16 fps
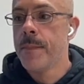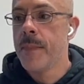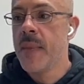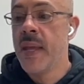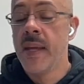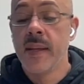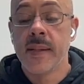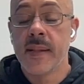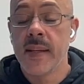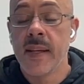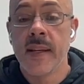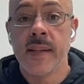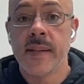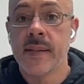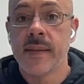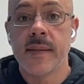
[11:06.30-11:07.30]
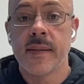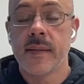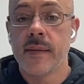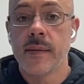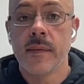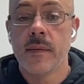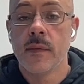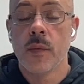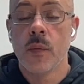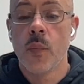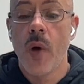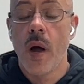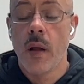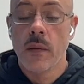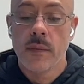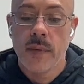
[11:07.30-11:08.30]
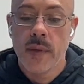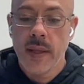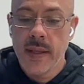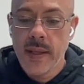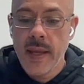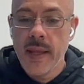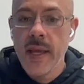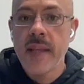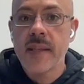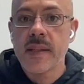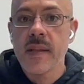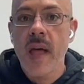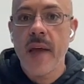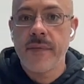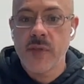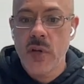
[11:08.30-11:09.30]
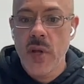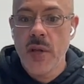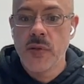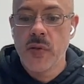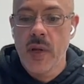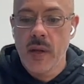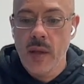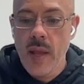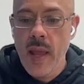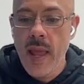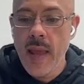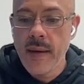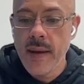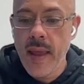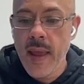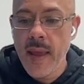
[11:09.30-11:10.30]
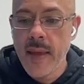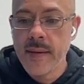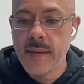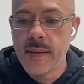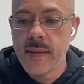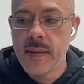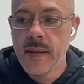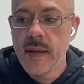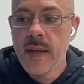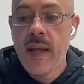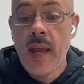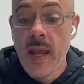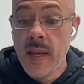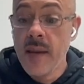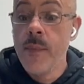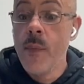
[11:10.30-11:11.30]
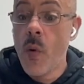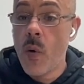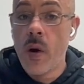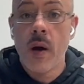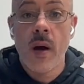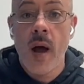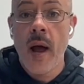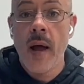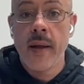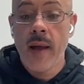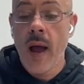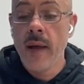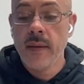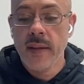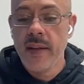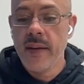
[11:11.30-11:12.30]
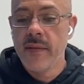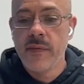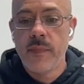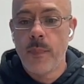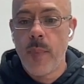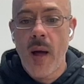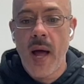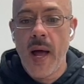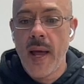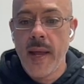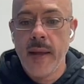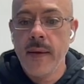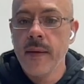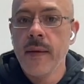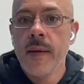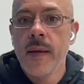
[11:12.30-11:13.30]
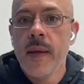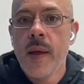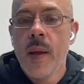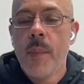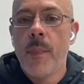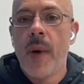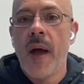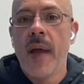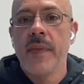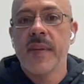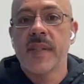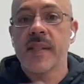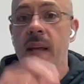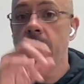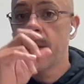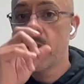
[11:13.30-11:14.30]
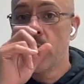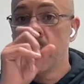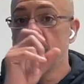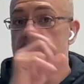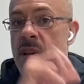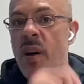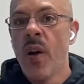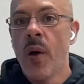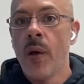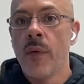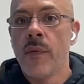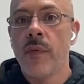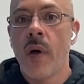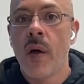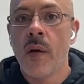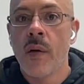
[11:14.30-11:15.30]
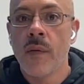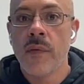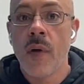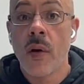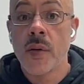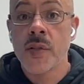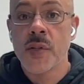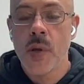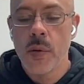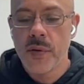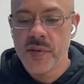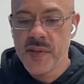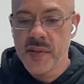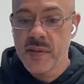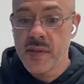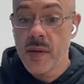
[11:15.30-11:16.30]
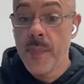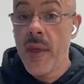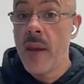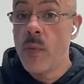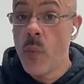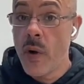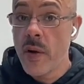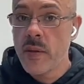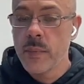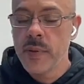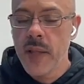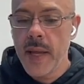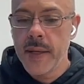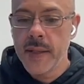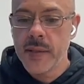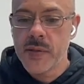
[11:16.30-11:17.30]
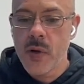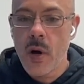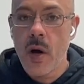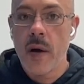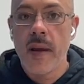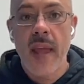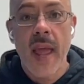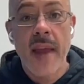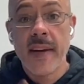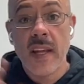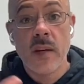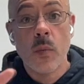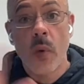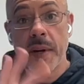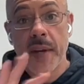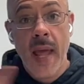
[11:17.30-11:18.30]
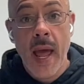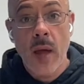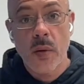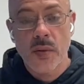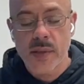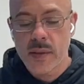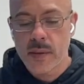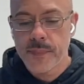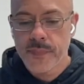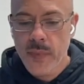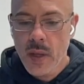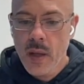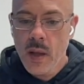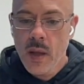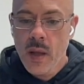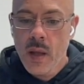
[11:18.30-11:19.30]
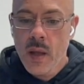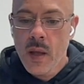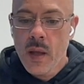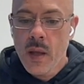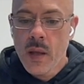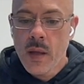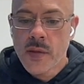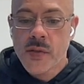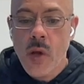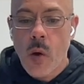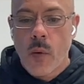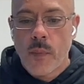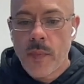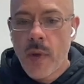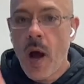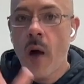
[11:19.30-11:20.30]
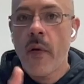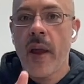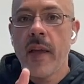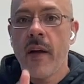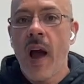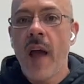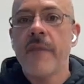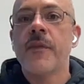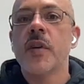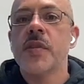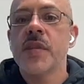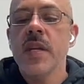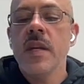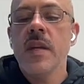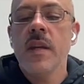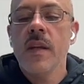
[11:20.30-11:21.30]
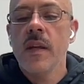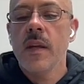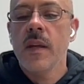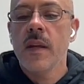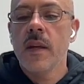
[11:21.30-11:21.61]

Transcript: is well, it's life changing, and anymore I live by the cycles of our solar system and where the planets are and in what house. So, all right, I foresee